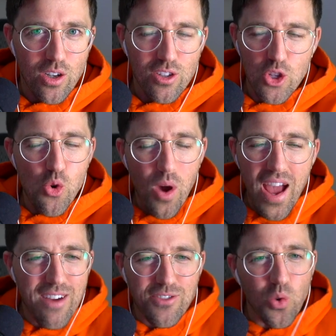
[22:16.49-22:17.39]
you don't
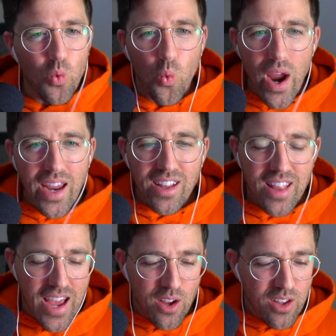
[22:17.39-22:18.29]
have to wait
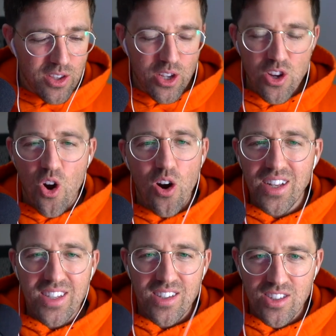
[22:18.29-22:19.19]
like to your
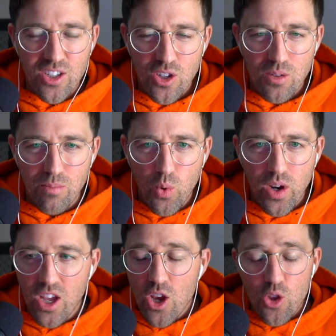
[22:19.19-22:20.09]
audience is a certain point